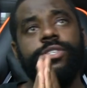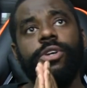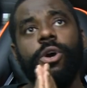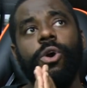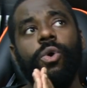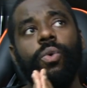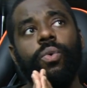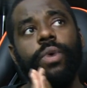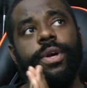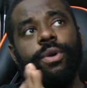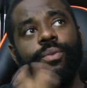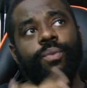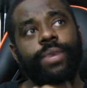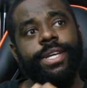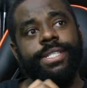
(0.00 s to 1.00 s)
So
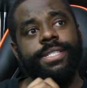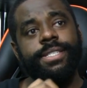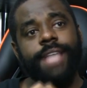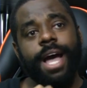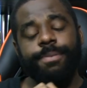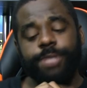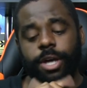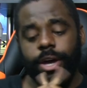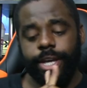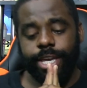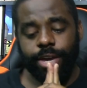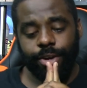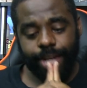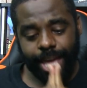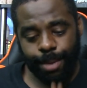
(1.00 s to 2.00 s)
we stopped
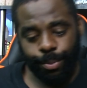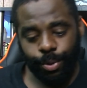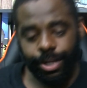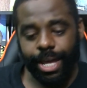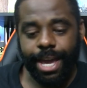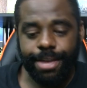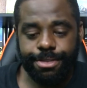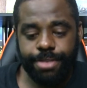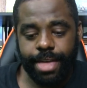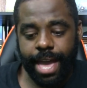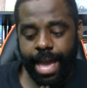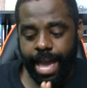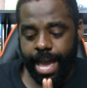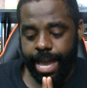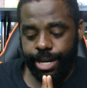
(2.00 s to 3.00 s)
talking on April 9th
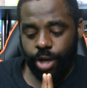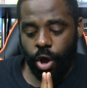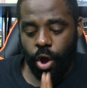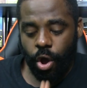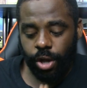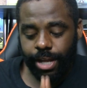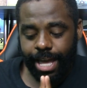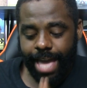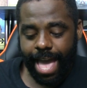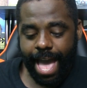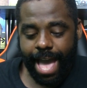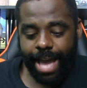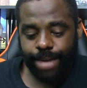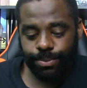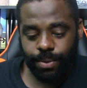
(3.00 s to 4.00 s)
and all I
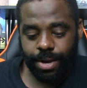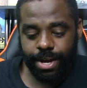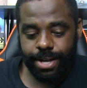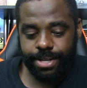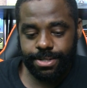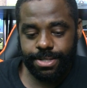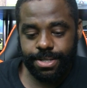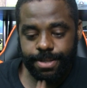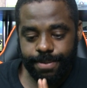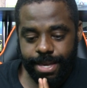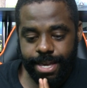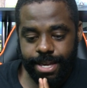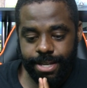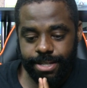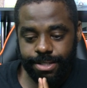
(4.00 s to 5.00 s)
had was
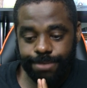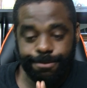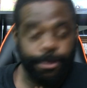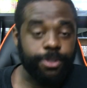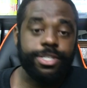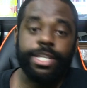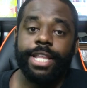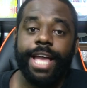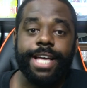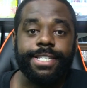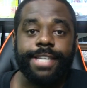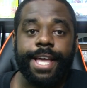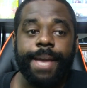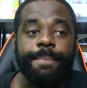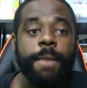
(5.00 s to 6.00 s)
his first and
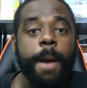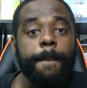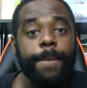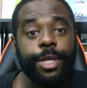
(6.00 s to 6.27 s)
last name,